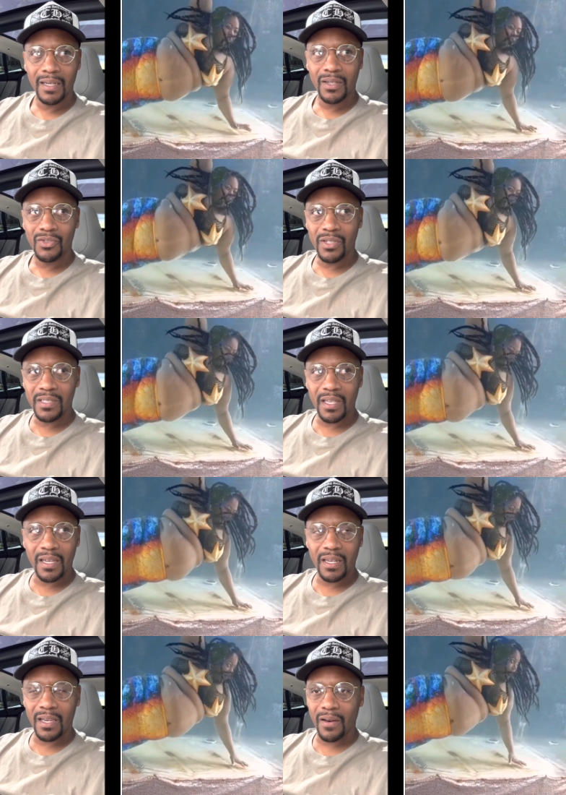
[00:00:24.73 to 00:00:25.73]
she's
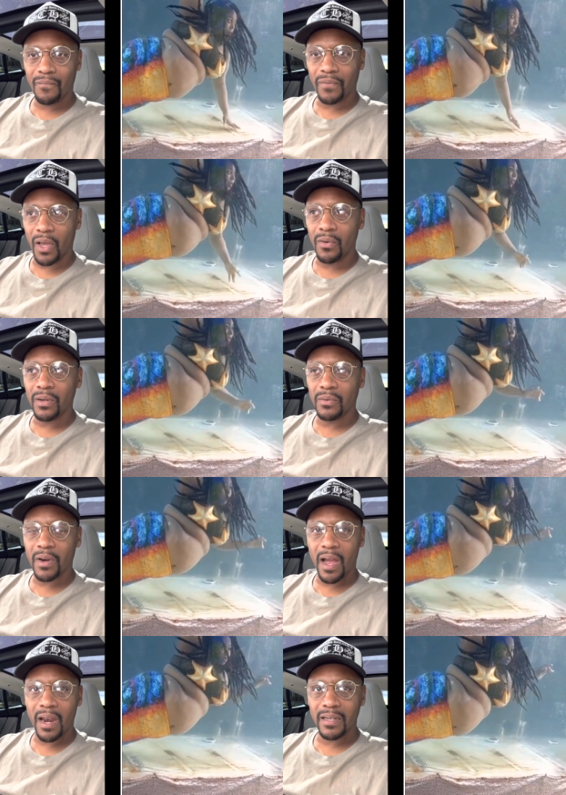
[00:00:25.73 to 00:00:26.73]
in there floating
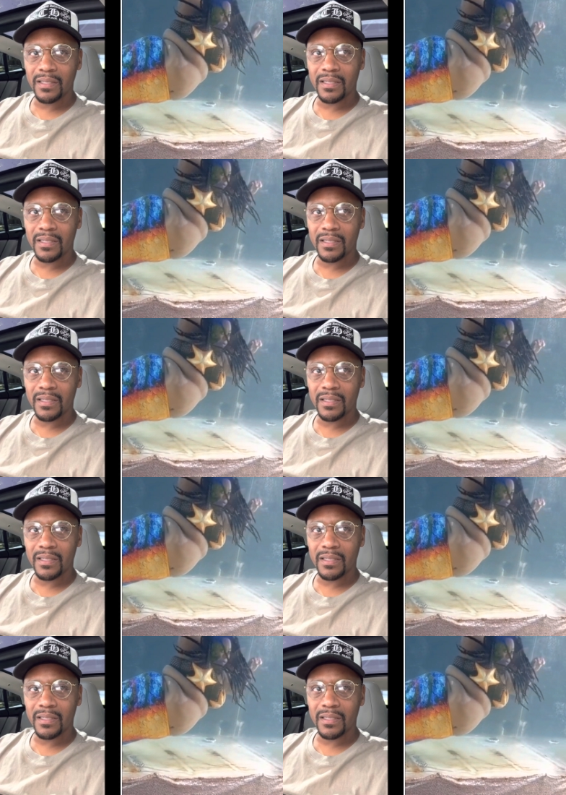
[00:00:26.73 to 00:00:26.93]
around in this